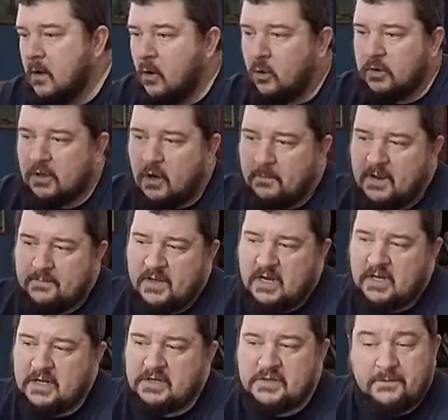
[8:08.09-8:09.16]
Holding all my
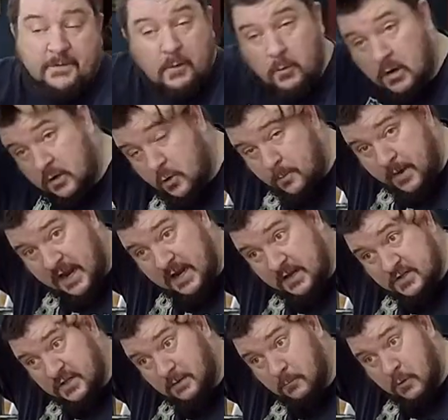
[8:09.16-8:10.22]
minis, if I want to go painting
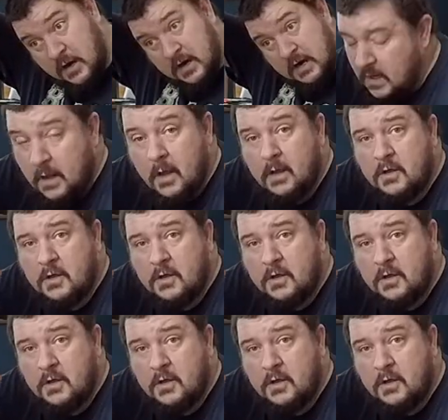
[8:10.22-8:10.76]
somewhere.